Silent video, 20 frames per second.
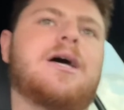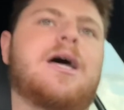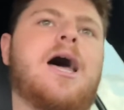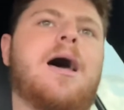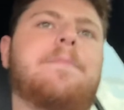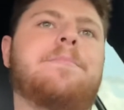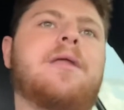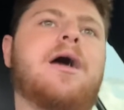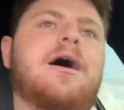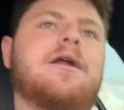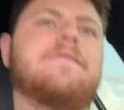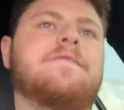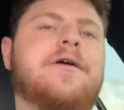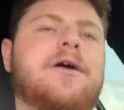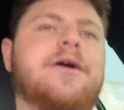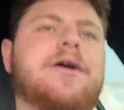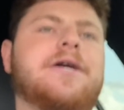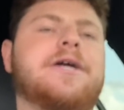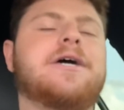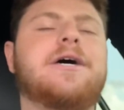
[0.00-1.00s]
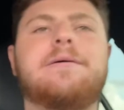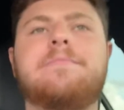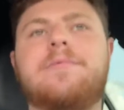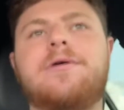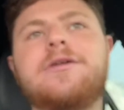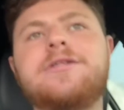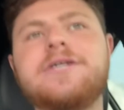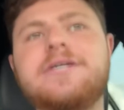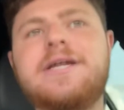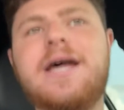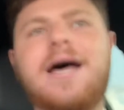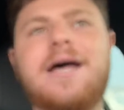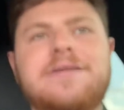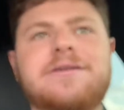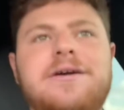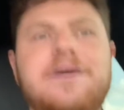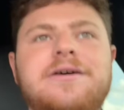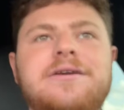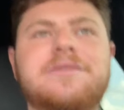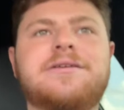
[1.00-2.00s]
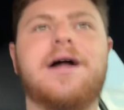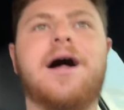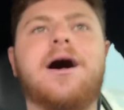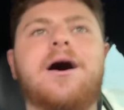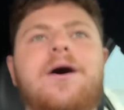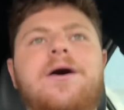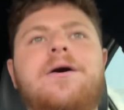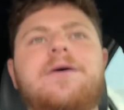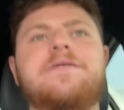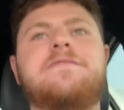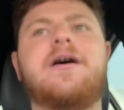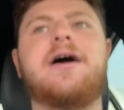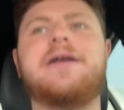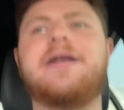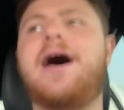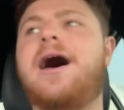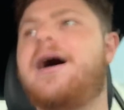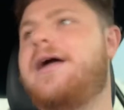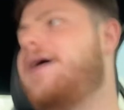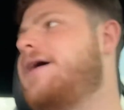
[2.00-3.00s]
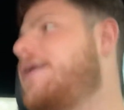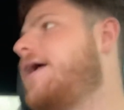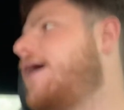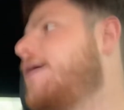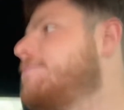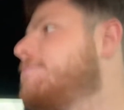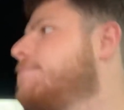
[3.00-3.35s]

I'm not a very good multitasker, so if I die, I die.